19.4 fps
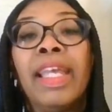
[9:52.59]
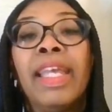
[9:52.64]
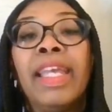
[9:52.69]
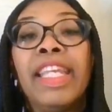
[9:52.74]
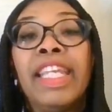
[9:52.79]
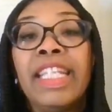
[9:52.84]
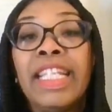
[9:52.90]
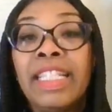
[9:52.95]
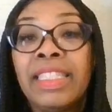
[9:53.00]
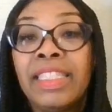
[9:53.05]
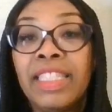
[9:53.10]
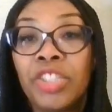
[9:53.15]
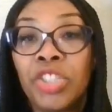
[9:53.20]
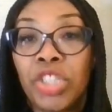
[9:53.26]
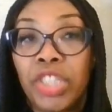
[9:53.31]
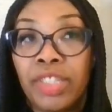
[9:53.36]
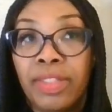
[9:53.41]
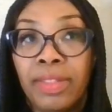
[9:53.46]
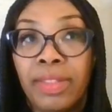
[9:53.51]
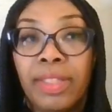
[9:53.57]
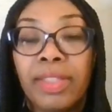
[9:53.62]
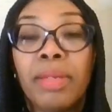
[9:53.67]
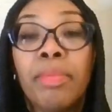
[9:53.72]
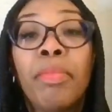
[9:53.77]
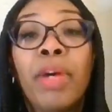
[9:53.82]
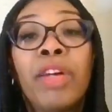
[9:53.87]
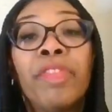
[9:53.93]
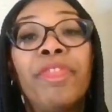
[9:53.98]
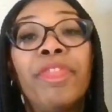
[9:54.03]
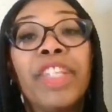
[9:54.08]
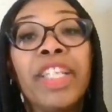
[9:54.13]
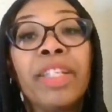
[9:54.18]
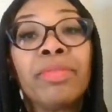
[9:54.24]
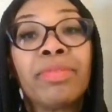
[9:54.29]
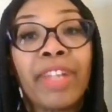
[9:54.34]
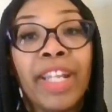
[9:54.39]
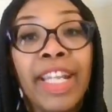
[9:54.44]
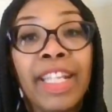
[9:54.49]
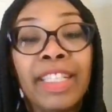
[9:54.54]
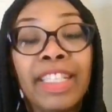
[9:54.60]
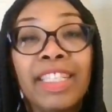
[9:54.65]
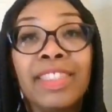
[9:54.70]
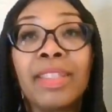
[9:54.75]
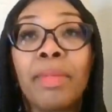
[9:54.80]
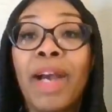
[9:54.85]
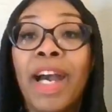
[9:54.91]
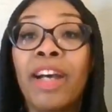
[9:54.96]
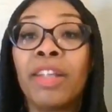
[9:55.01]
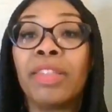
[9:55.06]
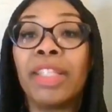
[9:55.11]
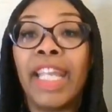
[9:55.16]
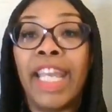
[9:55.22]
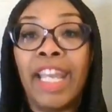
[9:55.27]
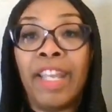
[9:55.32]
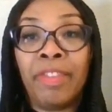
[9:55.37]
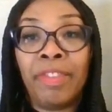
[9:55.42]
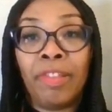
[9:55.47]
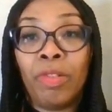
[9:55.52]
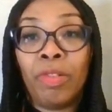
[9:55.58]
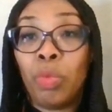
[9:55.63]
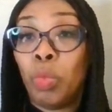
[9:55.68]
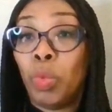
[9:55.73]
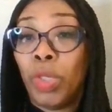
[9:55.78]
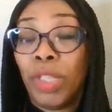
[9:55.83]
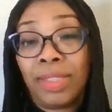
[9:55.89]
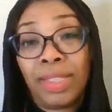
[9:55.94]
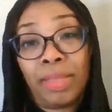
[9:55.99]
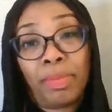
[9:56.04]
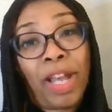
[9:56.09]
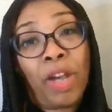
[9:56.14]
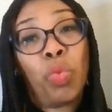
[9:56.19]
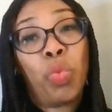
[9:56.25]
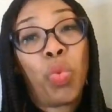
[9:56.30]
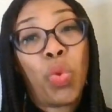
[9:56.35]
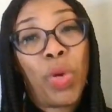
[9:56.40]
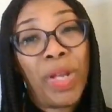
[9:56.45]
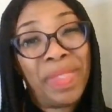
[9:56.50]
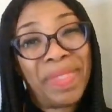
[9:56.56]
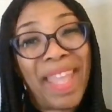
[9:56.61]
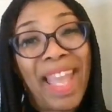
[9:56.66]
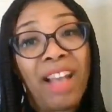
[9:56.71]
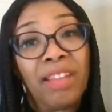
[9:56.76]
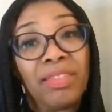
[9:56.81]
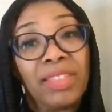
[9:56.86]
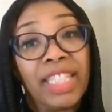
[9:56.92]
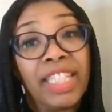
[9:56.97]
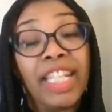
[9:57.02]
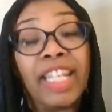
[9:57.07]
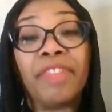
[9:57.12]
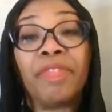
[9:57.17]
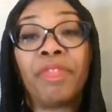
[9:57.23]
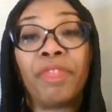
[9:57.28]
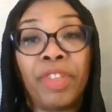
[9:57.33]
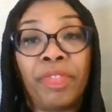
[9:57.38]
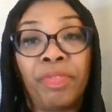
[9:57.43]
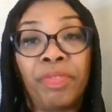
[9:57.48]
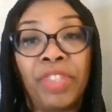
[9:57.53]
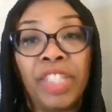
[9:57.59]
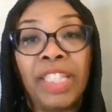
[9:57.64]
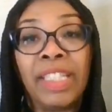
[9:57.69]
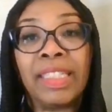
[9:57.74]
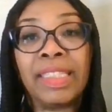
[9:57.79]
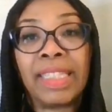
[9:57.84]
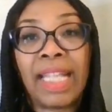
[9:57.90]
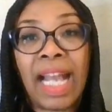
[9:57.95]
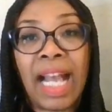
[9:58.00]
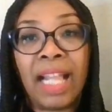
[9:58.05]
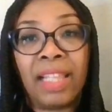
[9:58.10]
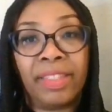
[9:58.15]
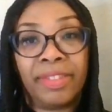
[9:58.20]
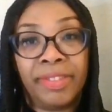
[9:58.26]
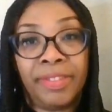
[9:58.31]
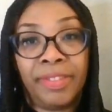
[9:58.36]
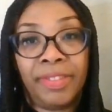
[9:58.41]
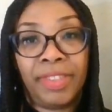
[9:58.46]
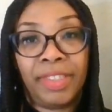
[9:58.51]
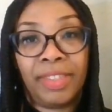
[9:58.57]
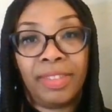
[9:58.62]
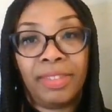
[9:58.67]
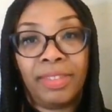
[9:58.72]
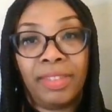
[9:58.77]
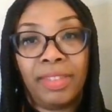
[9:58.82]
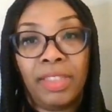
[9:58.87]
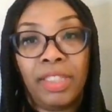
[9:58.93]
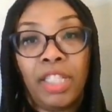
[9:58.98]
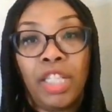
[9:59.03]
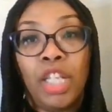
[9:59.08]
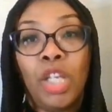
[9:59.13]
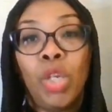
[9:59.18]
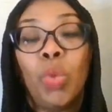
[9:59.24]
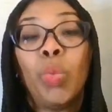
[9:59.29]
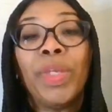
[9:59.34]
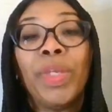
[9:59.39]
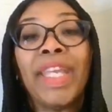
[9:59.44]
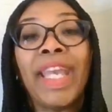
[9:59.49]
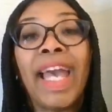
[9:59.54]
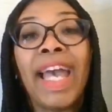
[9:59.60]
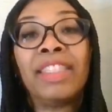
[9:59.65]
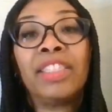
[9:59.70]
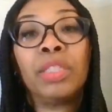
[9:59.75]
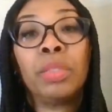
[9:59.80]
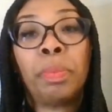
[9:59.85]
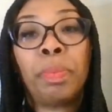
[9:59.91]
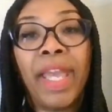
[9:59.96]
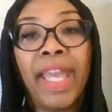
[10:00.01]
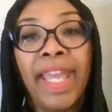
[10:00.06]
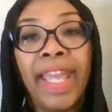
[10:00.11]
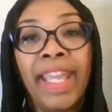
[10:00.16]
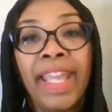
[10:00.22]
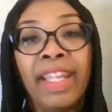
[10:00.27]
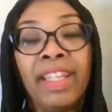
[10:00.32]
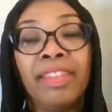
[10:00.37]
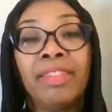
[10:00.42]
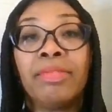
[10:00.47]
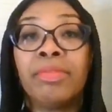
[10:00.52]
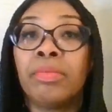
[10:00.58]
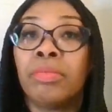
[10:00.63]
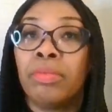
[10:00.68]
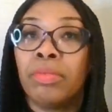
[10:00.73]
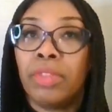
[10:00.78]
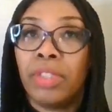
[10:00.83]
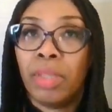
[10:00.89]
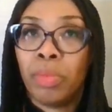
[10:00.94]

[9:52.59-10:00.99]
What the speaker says: In addition, the monthly rent is about $1,050. we had to pay the